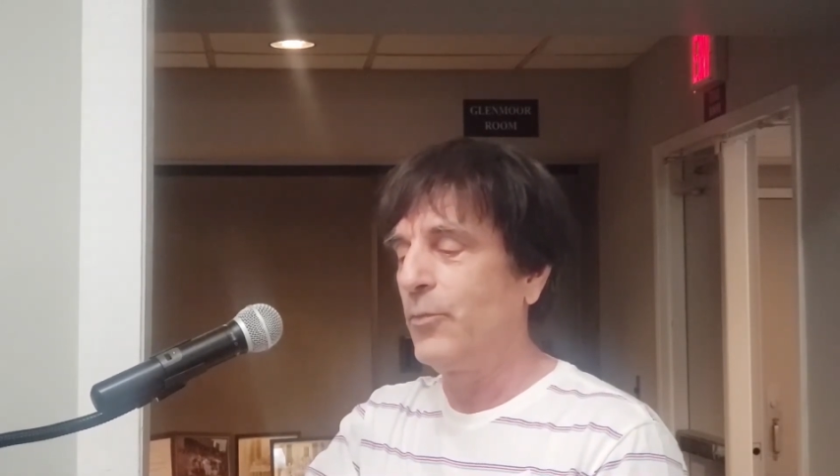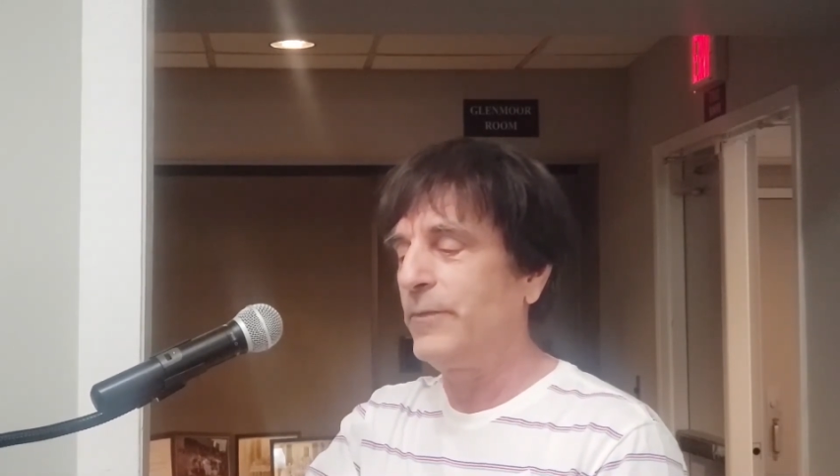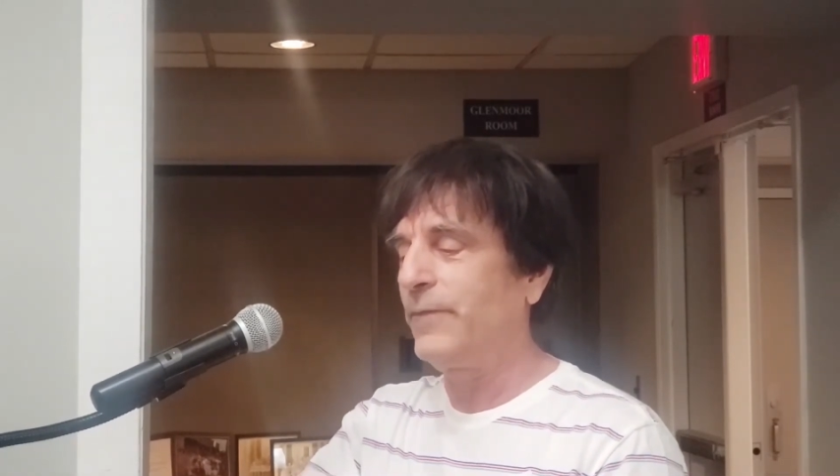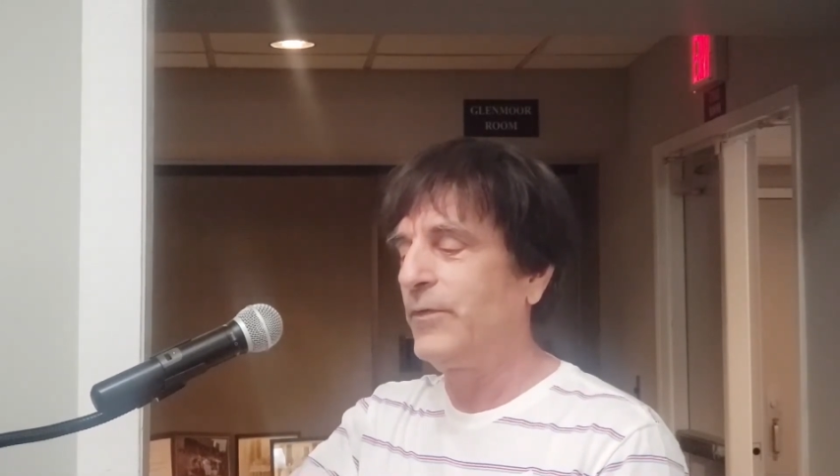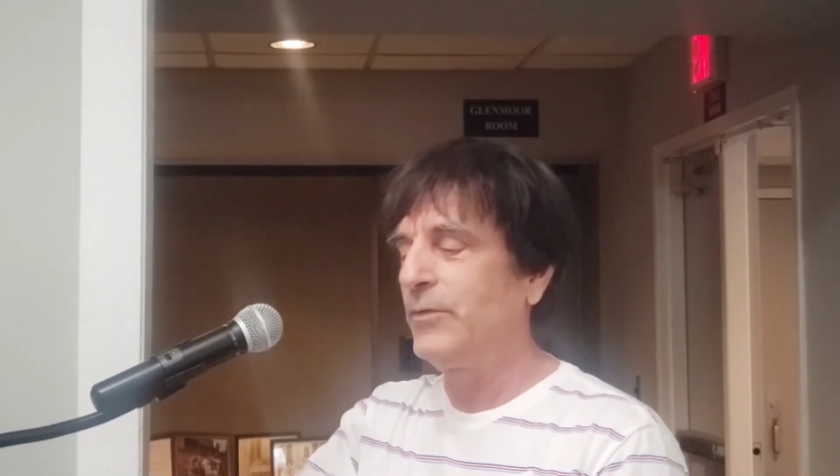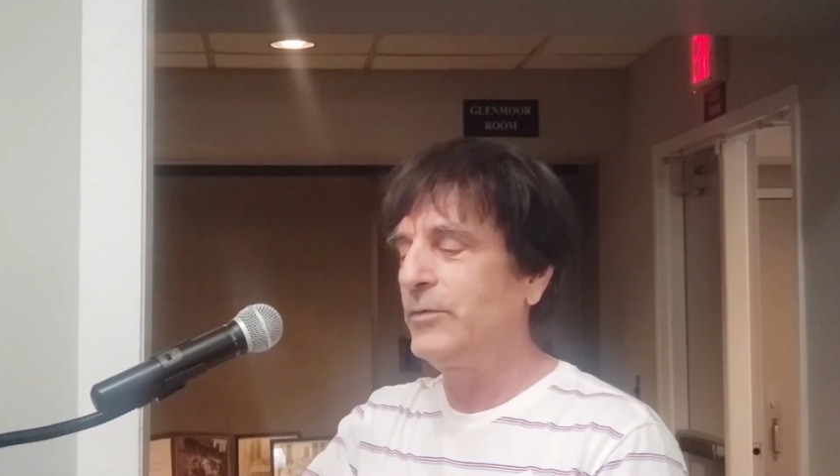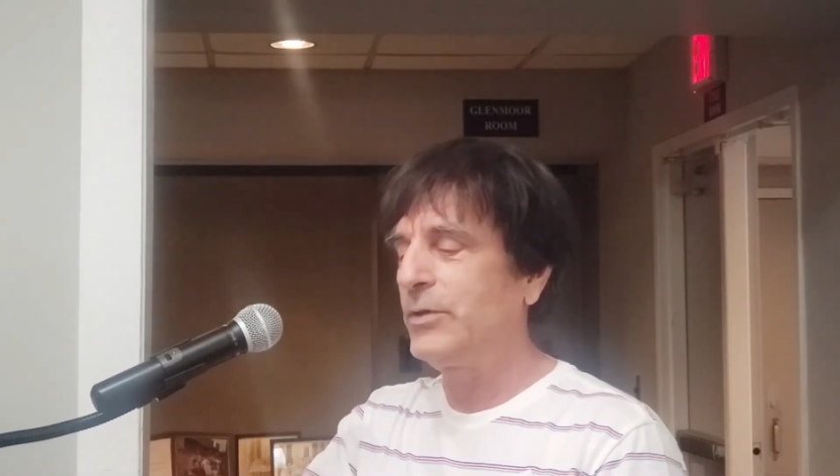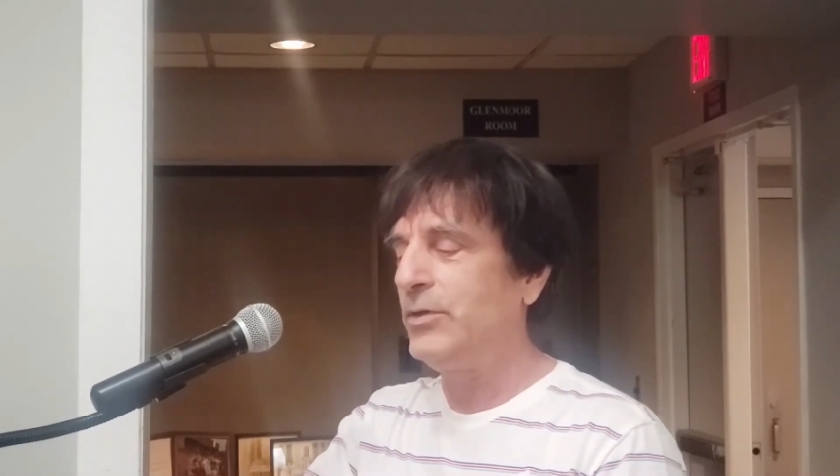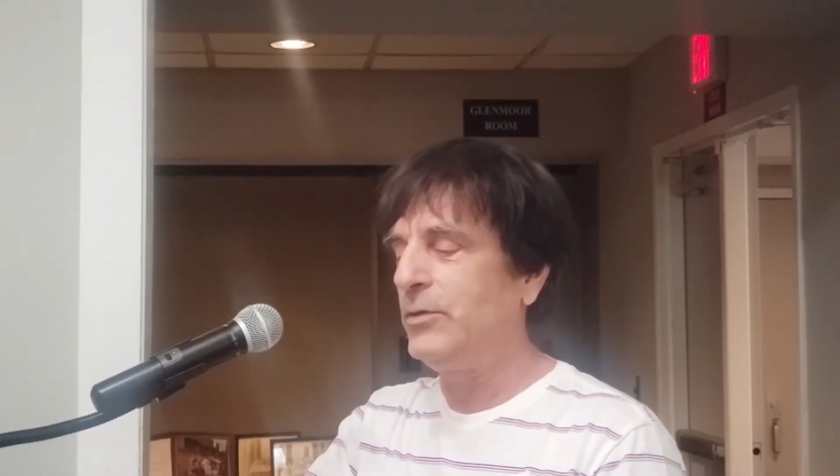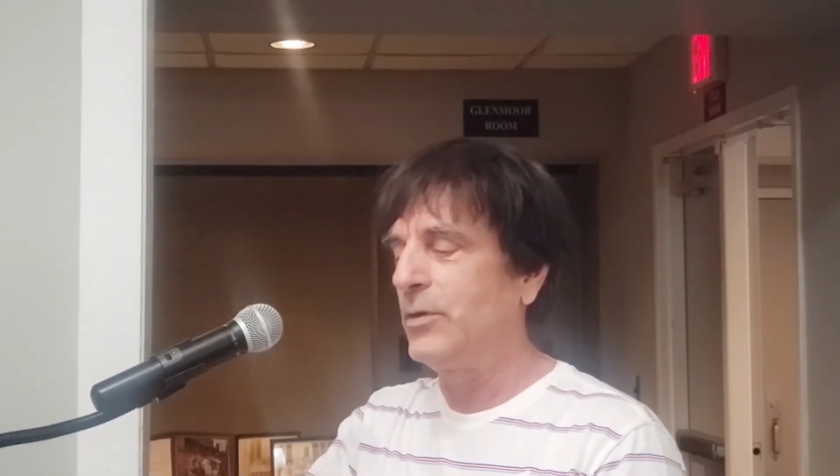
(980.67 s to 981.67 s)
what
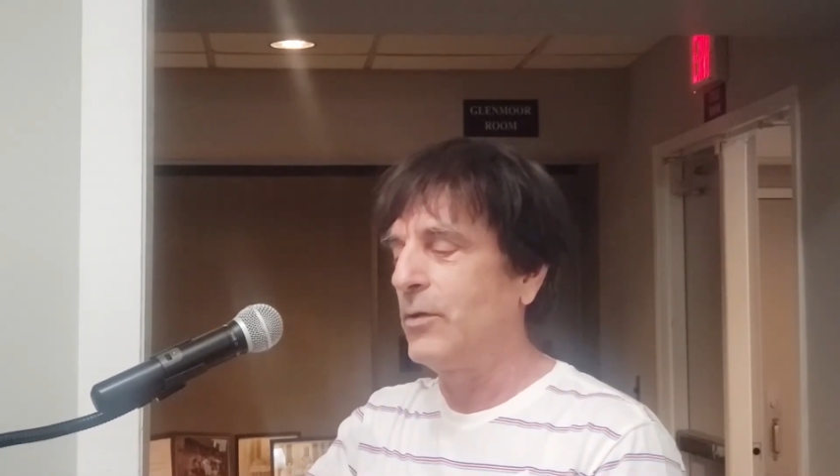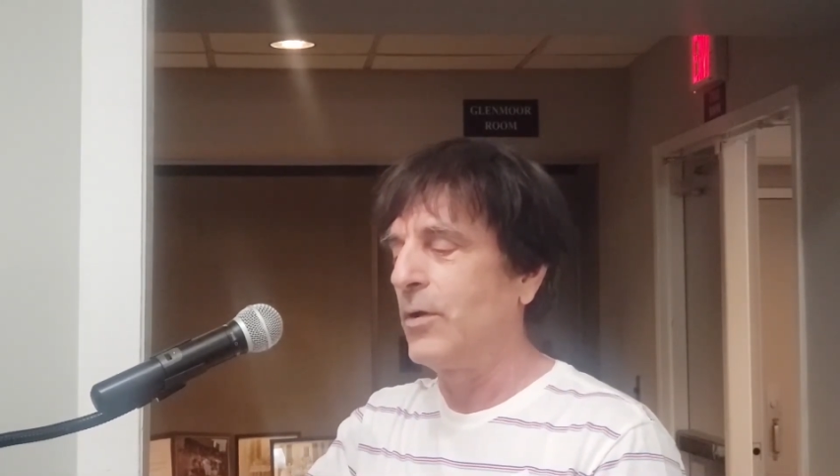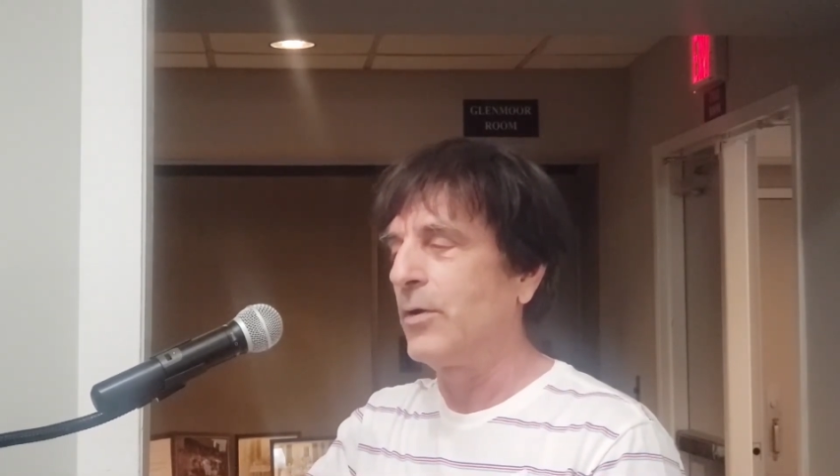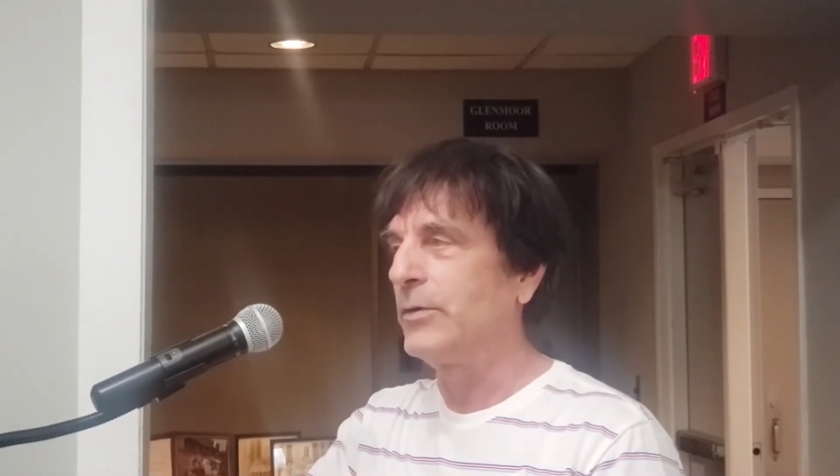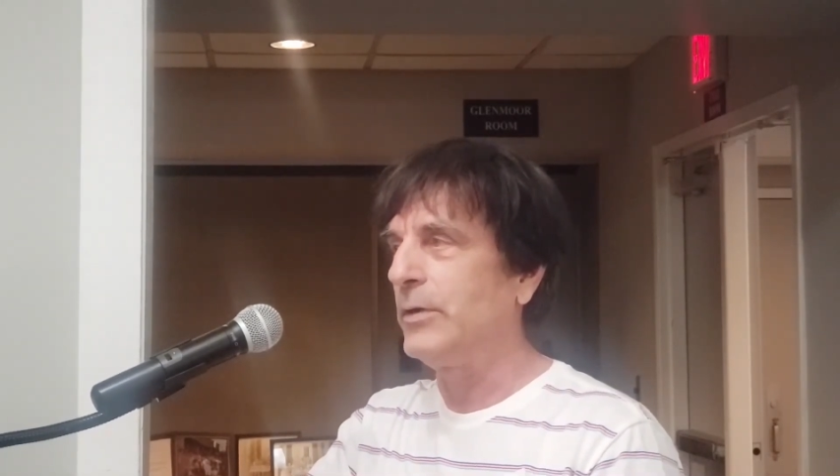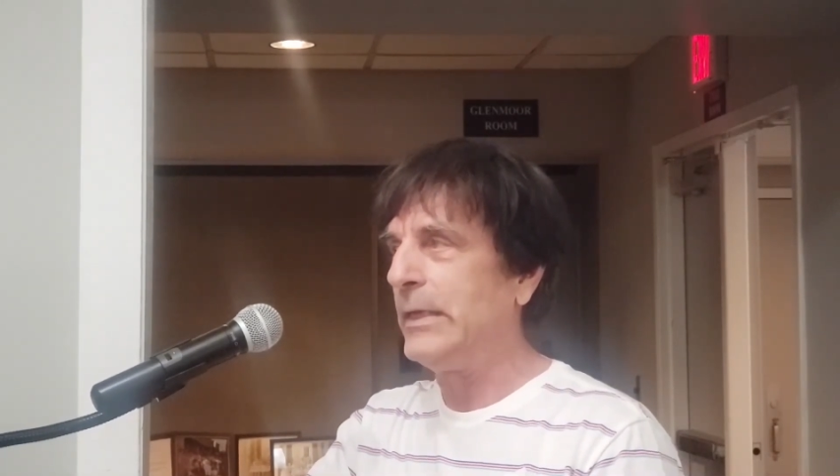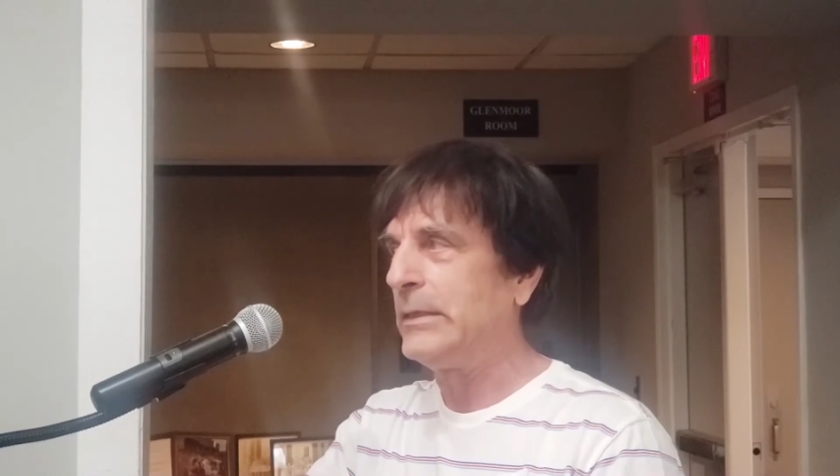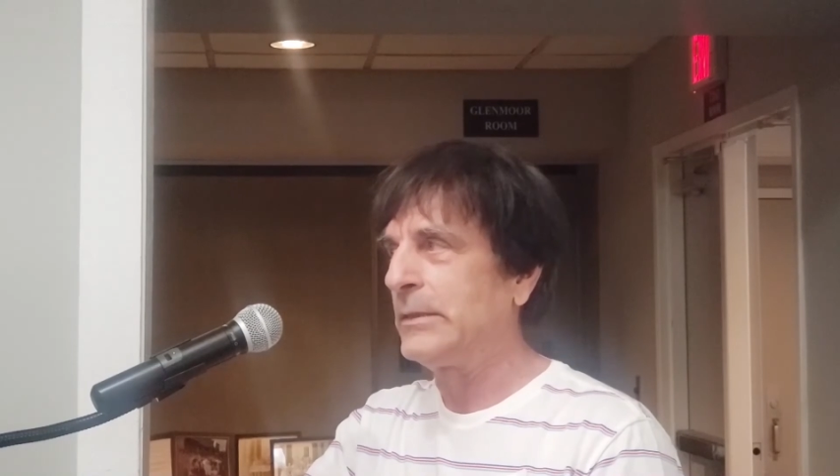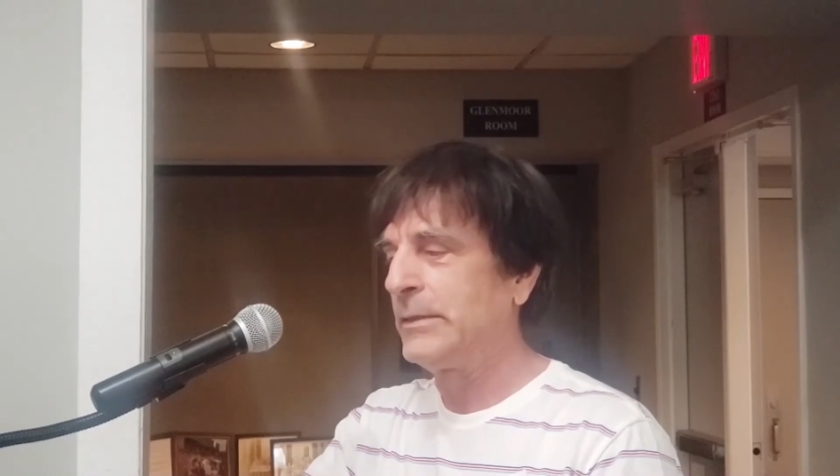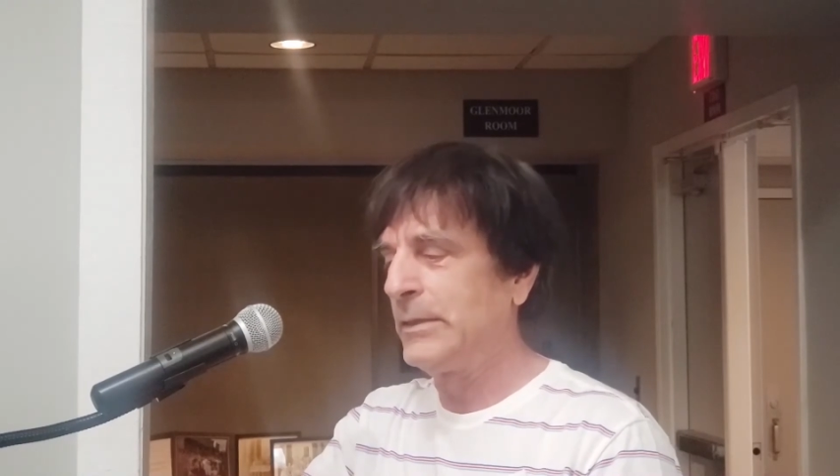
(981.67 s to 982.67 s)
foods can you no longer
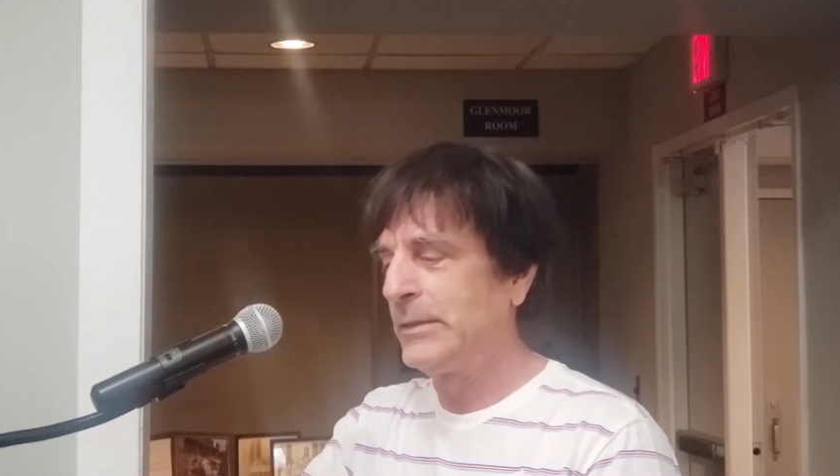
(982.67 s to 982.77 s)
eat.